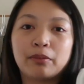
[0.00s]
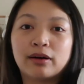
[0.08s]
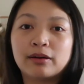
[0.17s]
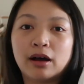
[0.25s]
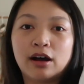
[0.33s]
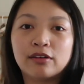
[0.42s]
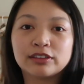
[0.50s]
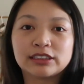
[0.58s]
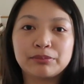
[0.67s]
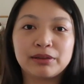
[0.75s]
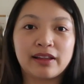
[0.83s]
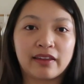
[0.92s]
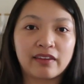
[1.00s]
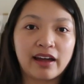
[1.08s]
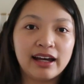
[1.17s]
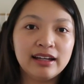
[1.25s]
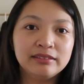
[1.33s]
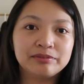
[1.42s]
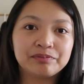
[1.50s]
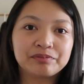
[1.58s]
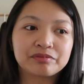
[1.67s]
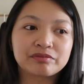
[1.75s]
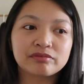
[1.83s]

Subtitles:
obviously be like that,